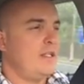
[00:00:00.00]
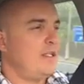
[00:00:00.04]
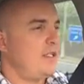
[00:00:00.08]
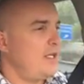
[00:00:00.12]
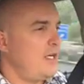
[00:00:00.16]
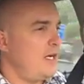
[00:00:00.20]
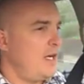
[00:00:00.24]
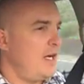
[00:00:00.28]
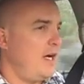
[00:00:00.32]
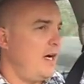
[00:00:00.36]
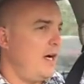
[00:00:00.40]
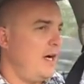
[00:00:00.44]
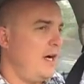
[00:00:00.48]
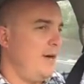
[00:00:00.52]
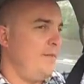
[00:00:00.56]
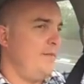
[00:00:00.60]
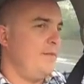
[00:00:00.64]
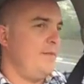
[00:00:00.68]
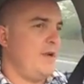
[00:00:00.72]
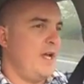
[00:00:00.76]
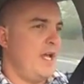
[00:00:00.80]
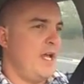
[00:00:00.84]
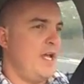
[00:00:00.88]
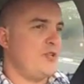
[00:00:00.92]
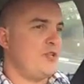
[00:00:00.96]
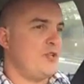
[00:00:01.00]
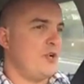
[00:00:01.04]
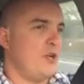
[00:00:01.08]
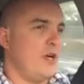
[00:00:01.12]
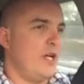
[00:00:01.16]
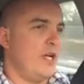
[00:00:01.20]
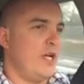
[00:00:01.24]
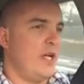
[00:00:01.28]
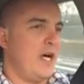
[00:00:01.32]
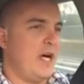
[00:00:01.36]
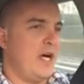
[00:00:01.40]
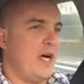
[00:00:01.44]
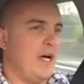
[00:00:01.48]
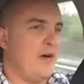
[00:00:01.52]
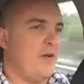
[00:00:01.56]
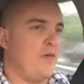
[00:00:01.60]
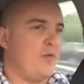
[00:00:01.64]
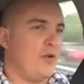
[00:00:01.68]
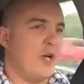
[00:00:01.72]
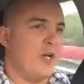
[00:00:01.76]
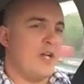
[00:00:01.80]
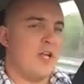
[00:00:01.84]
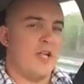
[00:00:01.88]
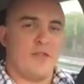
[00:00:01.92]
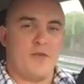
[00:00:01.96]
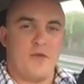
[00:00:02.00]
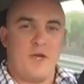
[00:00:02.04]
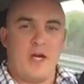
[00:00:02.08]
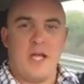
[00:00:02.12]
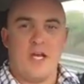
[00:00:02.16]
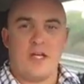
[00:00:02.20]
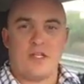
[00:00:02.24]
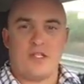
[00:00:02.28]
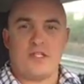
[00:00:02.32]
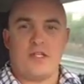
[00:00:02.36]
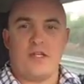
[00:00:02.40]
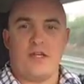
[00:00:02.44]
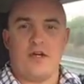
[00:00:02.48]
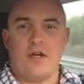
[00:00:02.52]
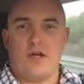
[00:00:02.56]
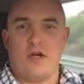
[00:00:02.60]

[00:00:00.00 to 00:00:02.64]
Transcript: um, as I, uh, I've got nothing else to do,